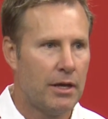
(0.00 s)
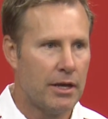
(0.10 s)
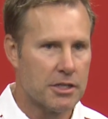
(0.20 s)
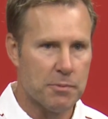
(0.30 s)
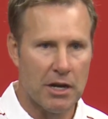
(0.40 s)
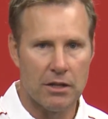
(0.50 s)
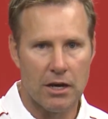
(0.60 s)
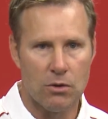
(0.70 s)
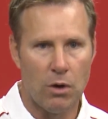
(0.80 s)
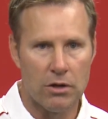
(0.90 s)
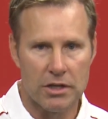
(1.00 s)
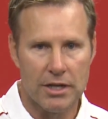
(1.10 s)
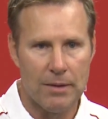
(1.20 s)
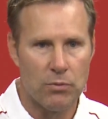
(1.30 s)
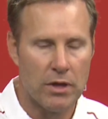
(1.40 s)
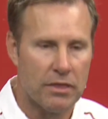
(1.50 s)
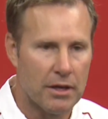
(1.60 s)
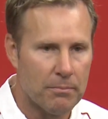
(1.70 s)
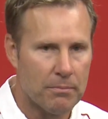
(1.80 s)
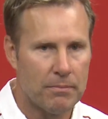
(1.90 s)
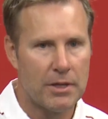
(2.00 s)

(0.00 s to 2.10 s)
and spent a lot of quality time with them